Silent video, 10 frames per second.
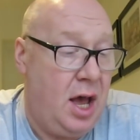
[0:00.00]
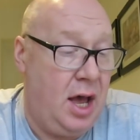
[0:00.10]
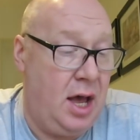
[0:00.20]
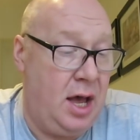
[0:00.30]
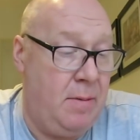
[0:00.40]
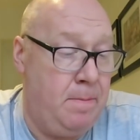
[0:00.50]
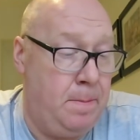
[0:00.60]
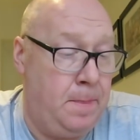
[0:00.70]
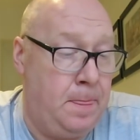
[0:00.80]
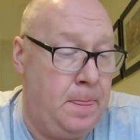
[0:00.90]

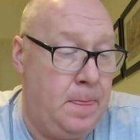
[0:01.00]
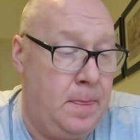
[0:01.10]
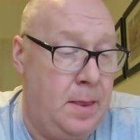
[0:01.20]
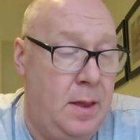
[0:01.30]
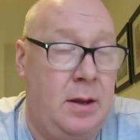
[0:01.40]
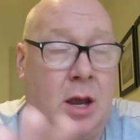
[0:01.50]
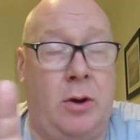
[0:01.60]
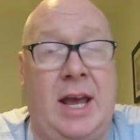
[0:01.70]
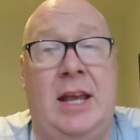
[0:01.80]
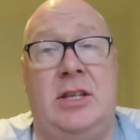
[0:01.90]

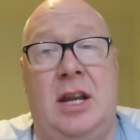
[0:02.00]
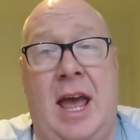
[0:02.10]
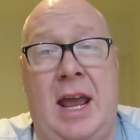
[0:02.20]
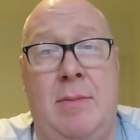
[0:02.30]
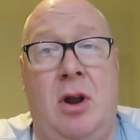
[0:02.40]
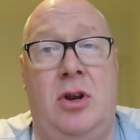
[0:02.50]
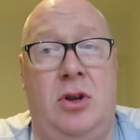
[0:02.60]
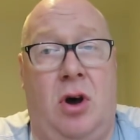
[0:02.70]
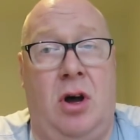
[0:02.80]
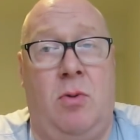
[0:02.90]
Cocaine's a name,
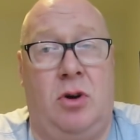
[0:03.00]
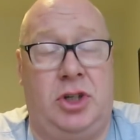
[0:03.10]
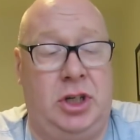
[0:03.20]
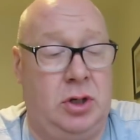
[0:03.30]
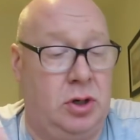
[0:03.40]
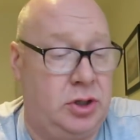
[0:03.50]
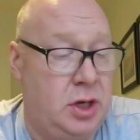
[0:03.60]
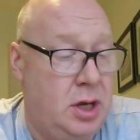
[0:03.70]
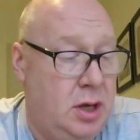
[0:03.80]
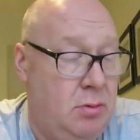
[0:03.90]
not what she does,
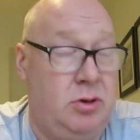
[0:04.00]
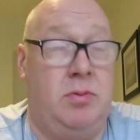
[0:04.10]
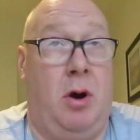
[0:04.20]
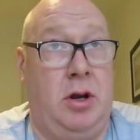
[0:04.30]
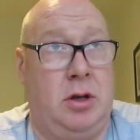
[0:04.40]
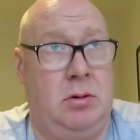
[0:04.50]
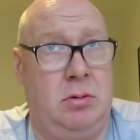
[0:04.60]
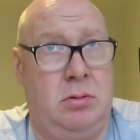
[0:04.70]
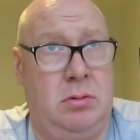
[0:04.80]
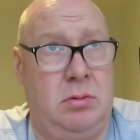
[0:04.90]
which she might do.
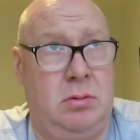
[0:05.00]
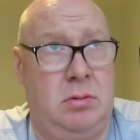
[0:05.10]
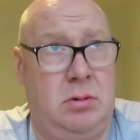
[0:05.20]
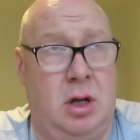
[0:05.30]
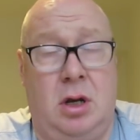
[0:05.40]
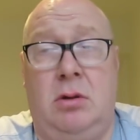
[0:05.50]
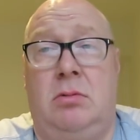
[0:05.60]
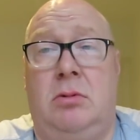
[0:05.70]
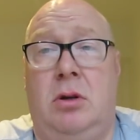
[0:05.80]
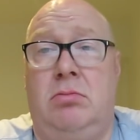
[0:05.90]
Don't
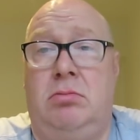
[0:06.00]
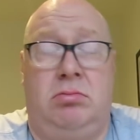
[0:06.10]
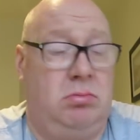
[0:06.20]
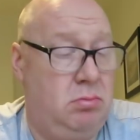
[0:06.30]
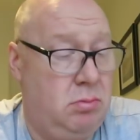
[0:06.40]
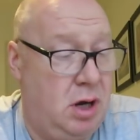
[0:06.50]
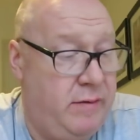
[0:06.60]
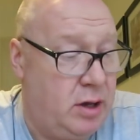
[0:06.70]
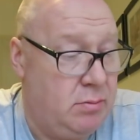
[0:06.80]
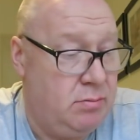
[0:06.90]
know.
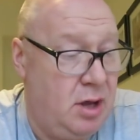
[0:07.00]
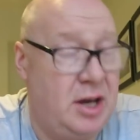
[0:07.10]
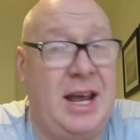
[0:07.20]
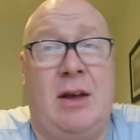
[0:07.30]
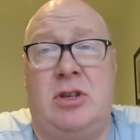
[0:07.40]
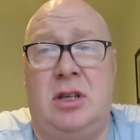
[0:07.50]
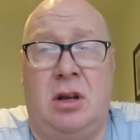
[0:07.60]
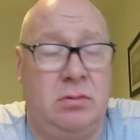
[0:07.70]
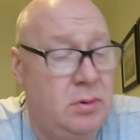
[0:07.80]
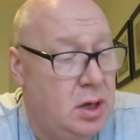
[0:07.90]
Whatever. I doubt it,
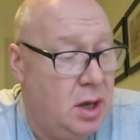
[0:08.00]
though.